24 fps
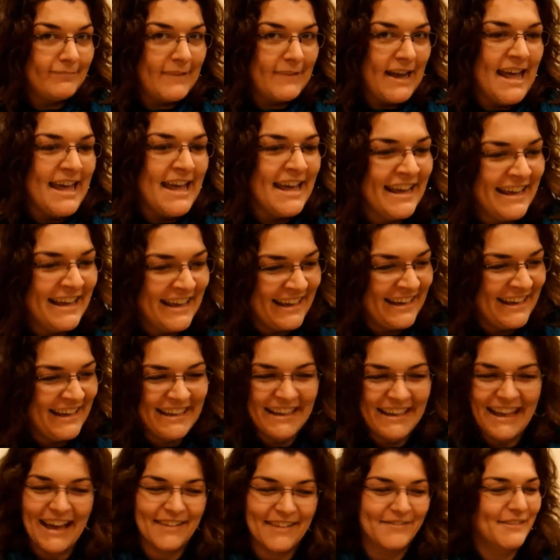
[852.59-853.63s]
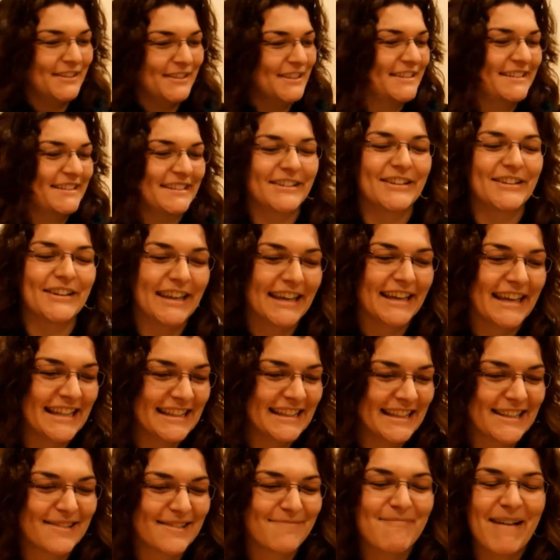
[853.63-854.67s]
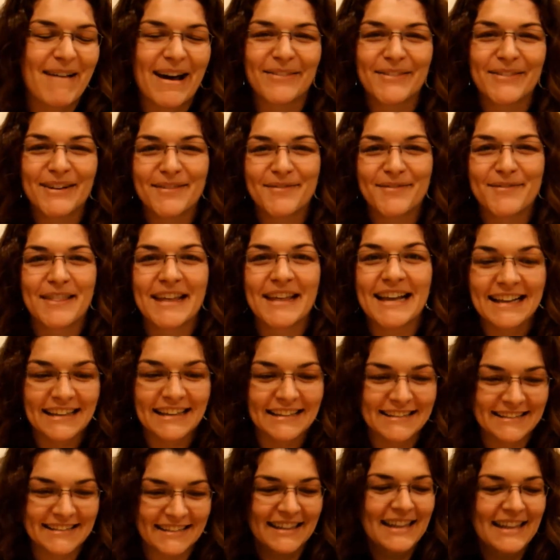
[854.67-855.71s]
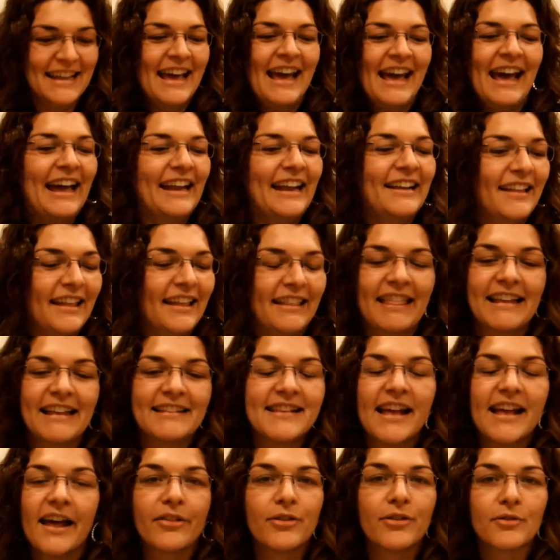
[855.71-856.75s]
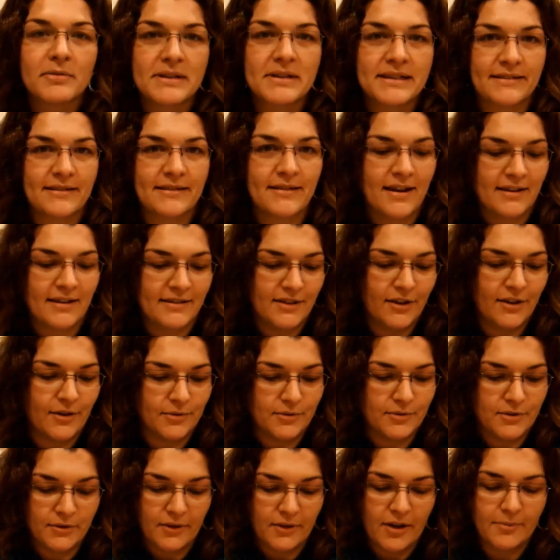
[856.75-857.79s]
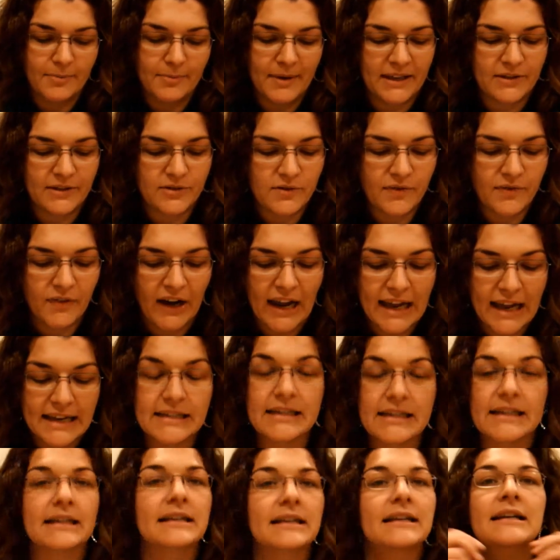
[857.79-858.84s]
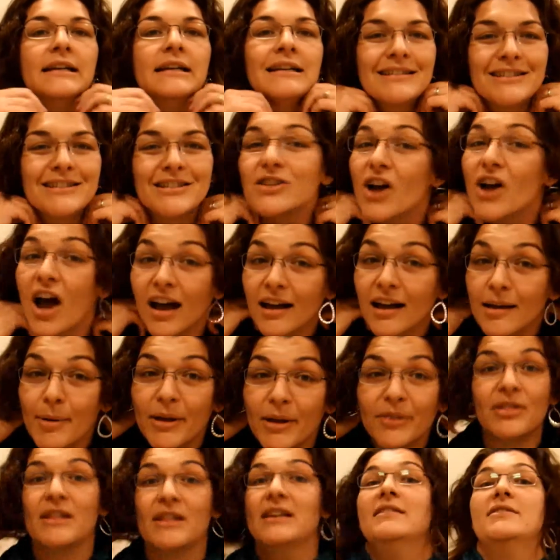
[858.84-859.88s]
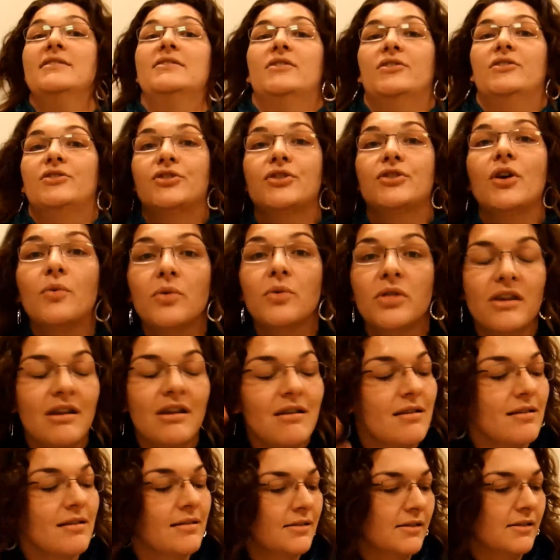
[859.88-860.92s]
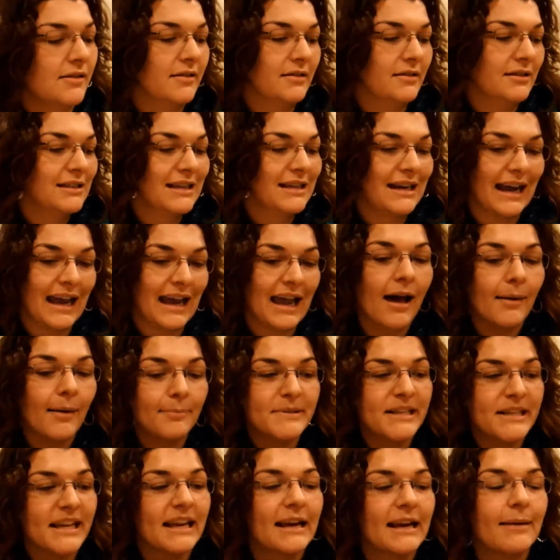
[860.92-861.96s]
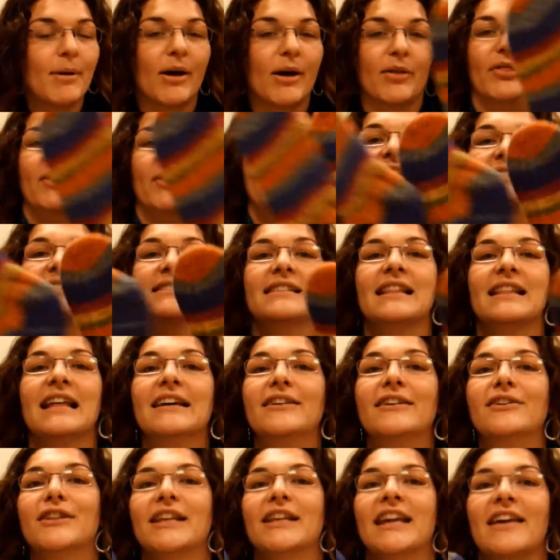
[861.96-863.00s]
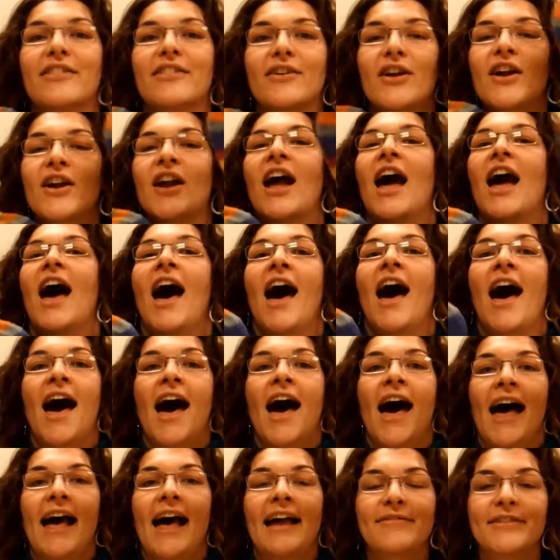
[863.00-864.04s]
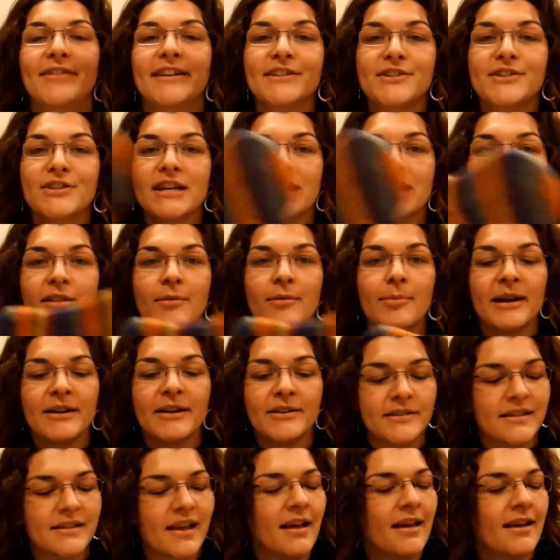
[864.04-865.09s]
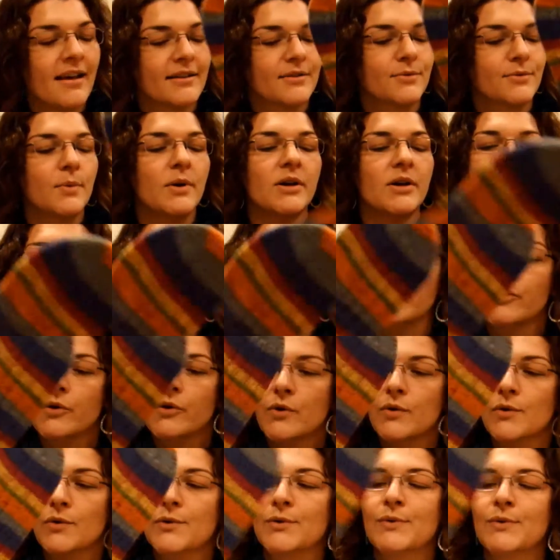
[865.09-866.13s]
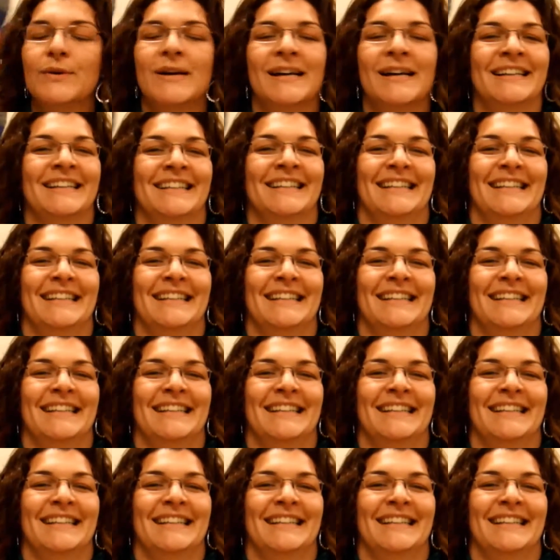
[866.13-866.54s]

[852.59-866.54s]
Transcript: Just looking at this mountain of things. That's the other reason not to go too long, because you forget to talk about things, to show things. So, did I update about this, that, or the other? I finished another pair of socks! Woo!